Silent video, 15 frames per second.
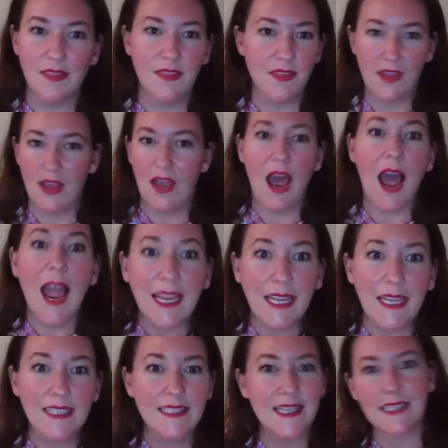the
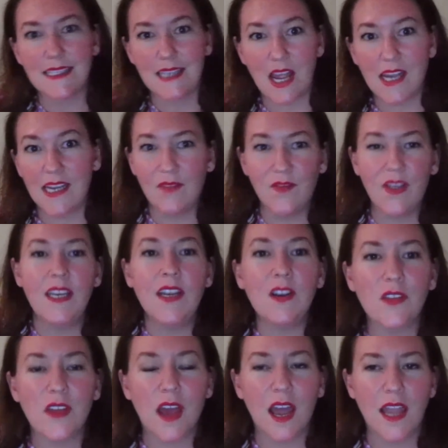highest. That's not even near
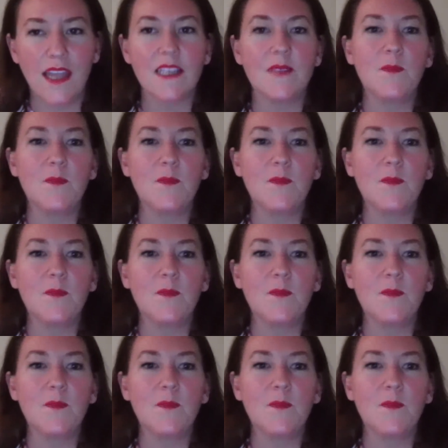the highest.